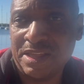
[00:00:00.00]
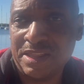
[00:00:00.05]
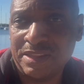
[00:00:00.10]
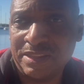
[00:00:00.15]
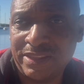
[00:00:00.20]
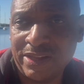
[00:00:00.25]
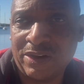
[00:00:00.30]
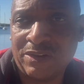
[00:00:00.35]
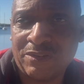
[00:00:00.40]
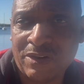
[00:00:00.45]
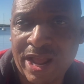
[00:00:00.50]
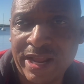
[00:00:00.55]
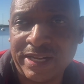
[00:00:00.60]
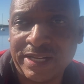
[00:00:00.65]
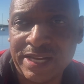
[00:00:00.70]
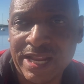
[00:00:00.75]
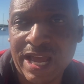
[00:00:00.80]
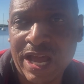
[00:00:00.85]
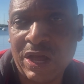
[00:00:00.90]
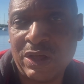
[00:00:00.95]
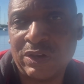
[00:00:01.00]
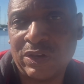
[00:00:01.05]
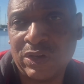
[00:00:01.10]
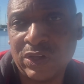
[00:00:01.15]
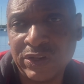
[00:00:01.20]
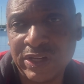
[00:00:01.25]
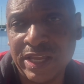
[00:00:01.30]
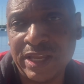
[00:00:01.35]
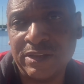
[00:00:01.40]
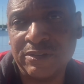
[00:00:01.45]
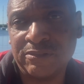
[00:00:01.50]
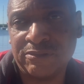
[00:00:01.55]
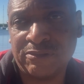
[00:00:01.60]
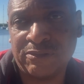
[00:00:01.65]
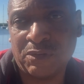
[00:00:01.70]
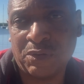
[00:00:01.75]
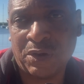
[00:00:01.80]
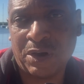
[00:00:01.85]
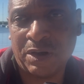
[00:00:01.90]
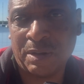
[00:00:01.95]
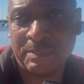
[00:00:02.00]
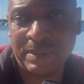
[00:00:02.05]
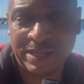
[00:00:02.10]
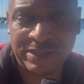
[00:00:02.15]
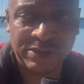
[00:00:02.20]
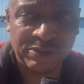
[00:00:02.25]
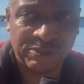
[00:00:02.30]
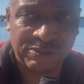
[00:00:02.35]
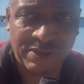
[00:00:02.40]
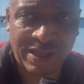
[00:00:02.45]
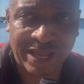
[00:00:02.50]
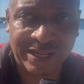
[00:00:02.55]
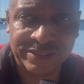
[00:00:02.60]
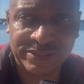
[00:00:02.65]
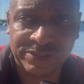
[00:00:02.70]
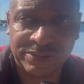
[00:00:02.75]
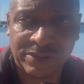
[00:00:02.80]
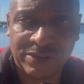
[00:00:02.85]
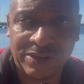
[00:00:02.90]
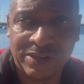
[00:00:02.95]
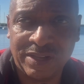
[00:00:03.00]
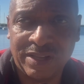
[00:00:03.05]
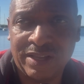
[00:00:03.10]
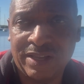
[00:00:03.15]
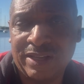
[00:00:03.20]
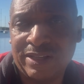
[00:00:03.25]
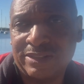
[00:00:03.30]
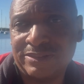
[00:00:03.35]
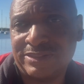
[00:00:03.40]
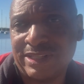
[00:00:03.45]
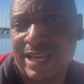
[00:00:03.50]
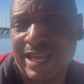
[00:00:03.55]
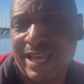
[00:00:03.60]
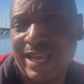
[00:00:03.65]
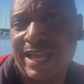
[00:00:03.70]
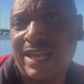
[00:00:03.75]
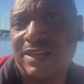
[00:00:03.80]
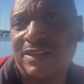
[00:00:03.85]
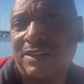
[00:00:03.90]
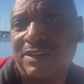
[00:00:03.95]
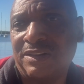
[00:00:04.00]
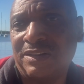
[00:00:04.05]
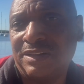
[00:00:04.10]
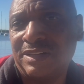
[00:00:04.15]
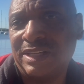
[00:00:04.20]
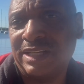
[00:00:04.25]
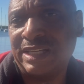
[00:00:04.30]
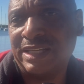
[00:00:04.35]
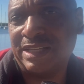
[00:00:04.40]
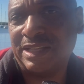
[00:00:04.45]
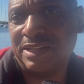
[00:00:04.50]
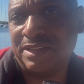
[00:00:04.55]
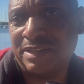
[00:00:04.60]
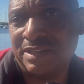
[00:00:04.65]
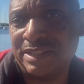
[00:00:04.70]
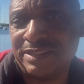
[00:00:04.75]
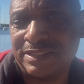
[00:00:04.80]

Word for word: they're right now looking for a manufacturer to handle the